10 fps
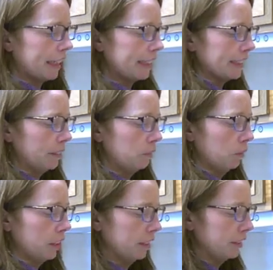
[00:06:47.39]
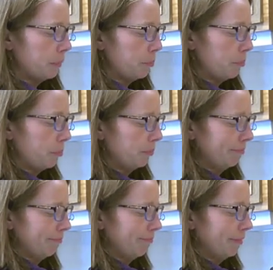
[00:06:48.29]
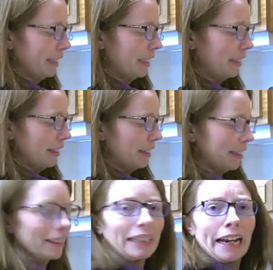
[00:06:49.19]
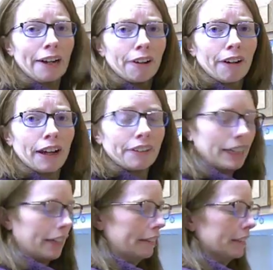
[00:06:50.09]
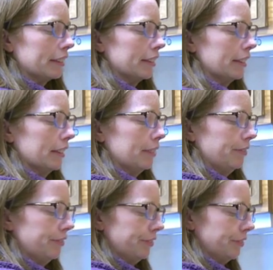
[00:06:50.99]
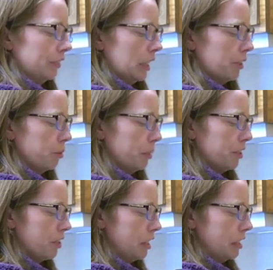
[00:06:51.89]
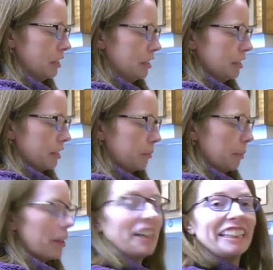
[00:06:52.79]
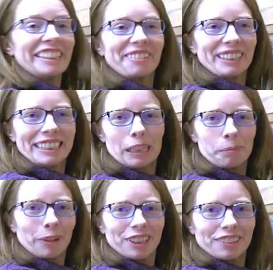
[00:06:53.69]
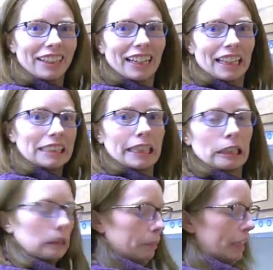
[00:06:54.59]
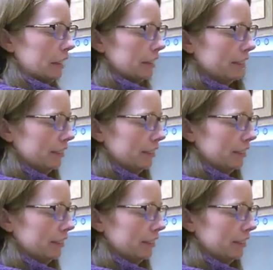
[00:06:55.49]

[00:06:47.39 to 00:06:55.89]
I guess I don't want to get the air out of the eggs too much. So maybe I need to whisk it more so I got lots of air in my eggs.